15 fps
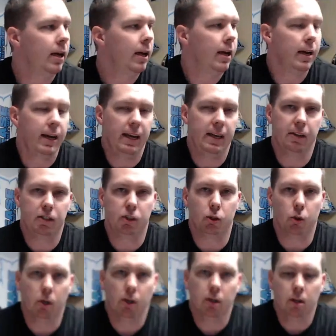in the
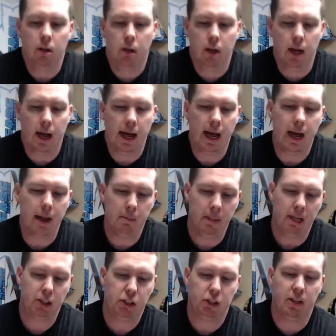store, um, make
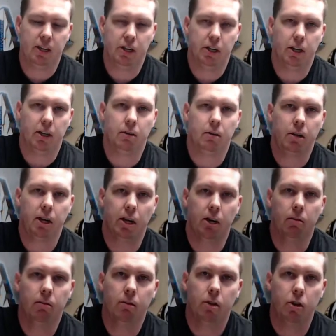sure that you're you know
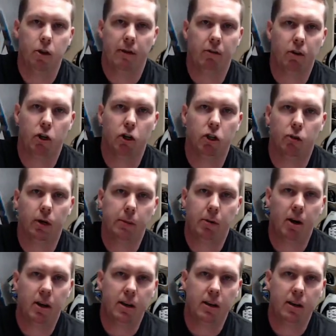you have a good grip on it